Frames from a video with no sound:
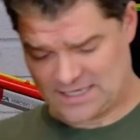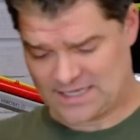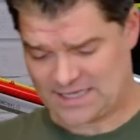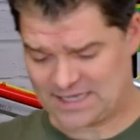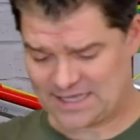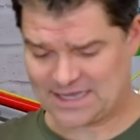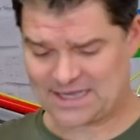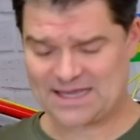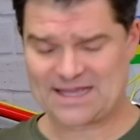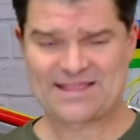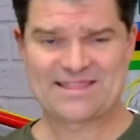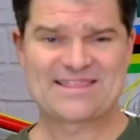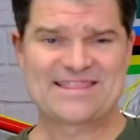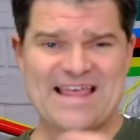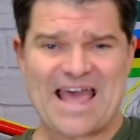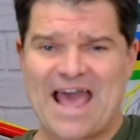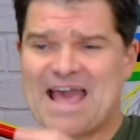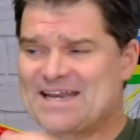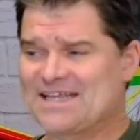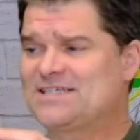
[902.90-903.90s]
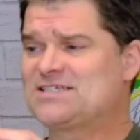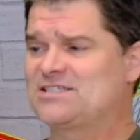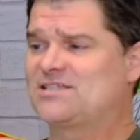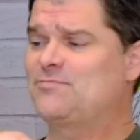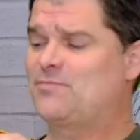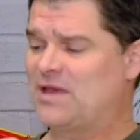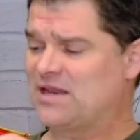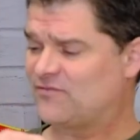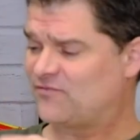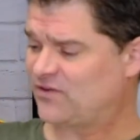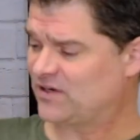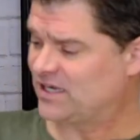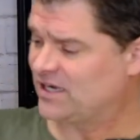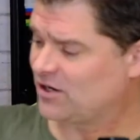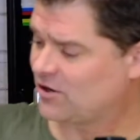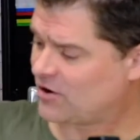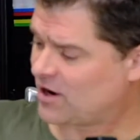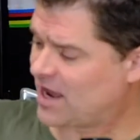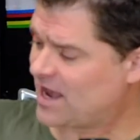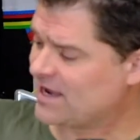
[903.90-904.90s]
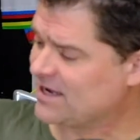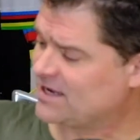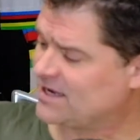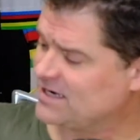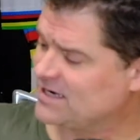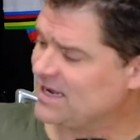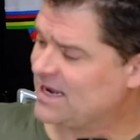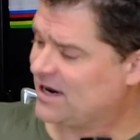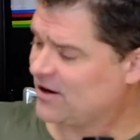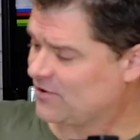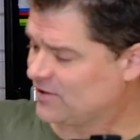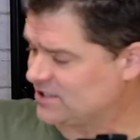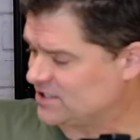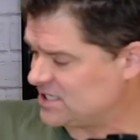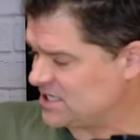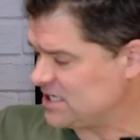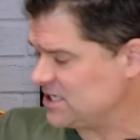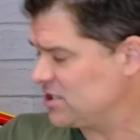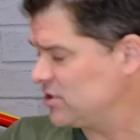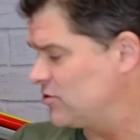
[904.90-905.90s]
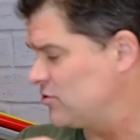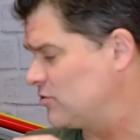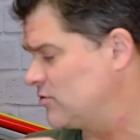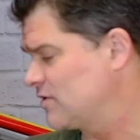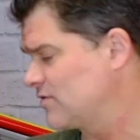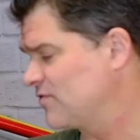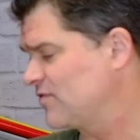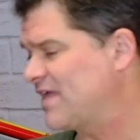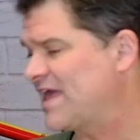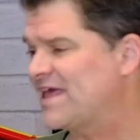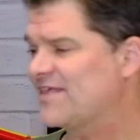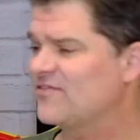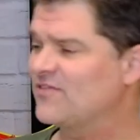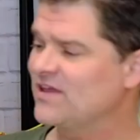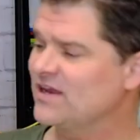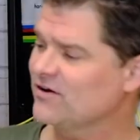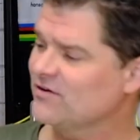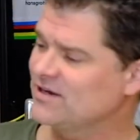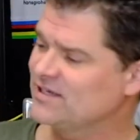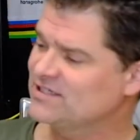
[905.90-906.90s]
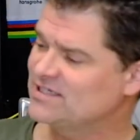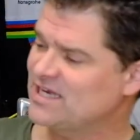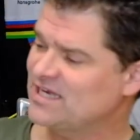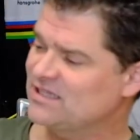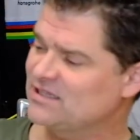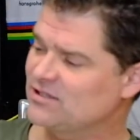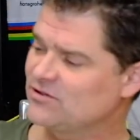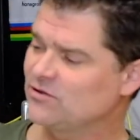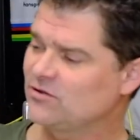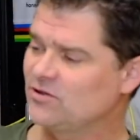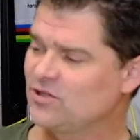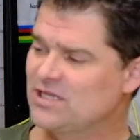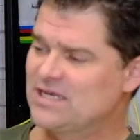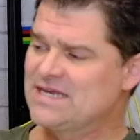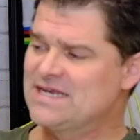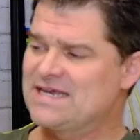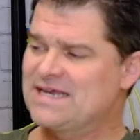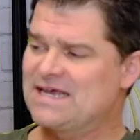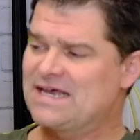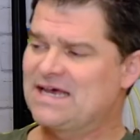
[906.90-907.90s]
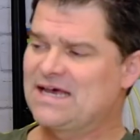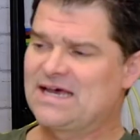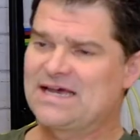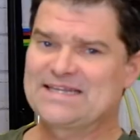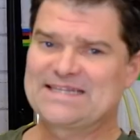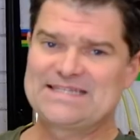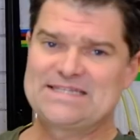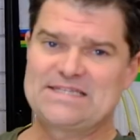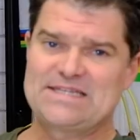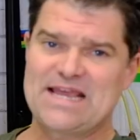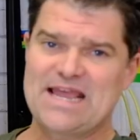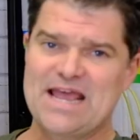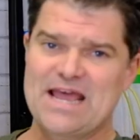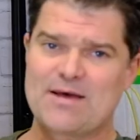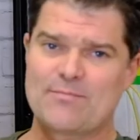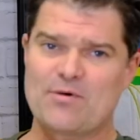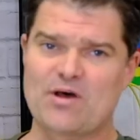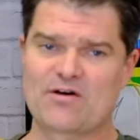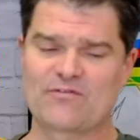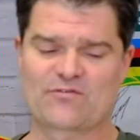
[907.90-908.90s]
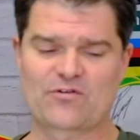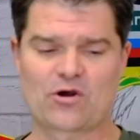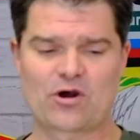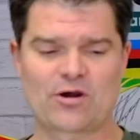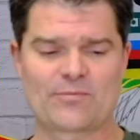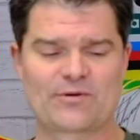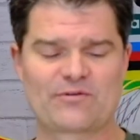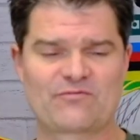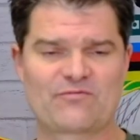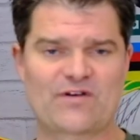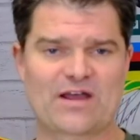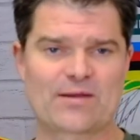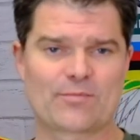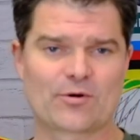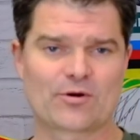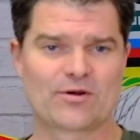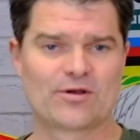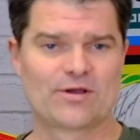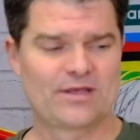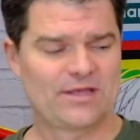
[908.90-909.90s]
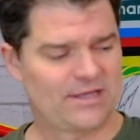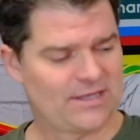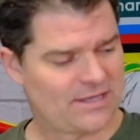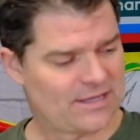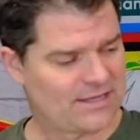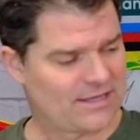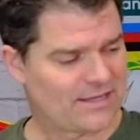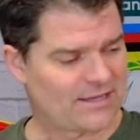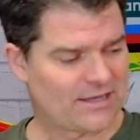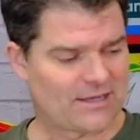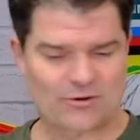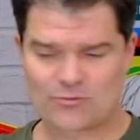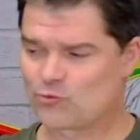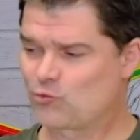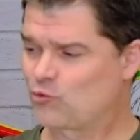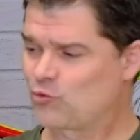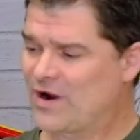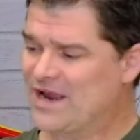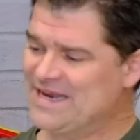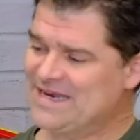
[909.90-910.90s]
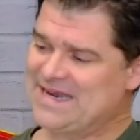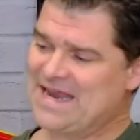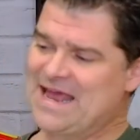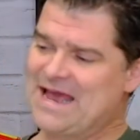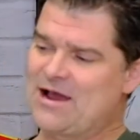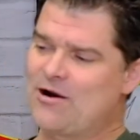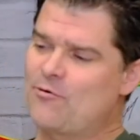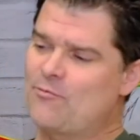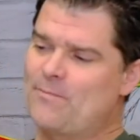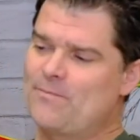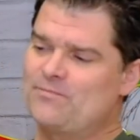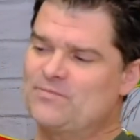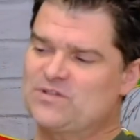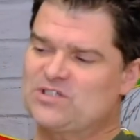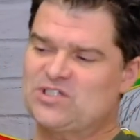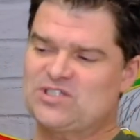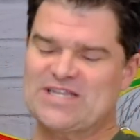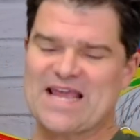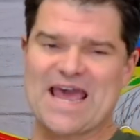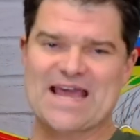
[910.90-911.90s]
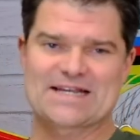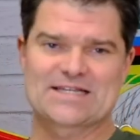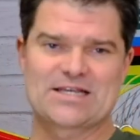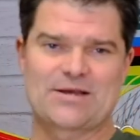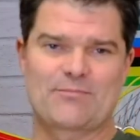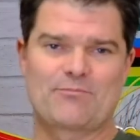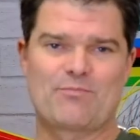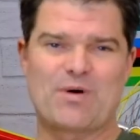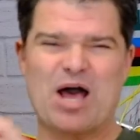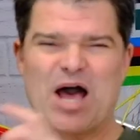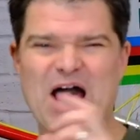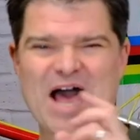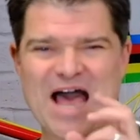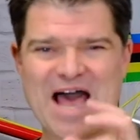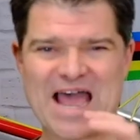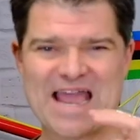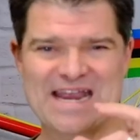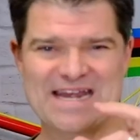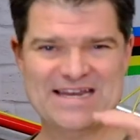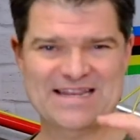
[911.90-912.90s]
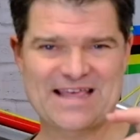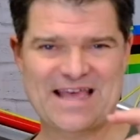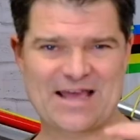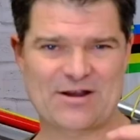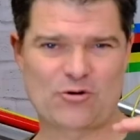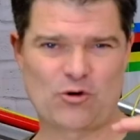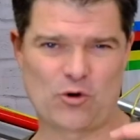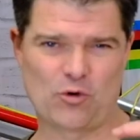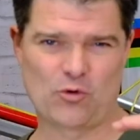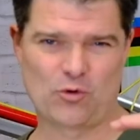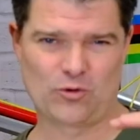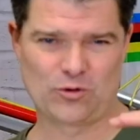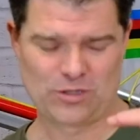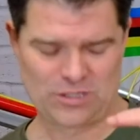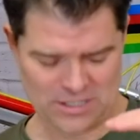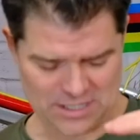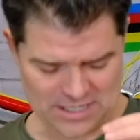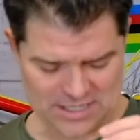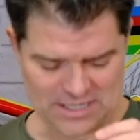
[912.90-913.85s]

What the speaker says: That is the benefit here. I can guarantee you that there is a little dam of carbon fiber right now stacked up behind that hole,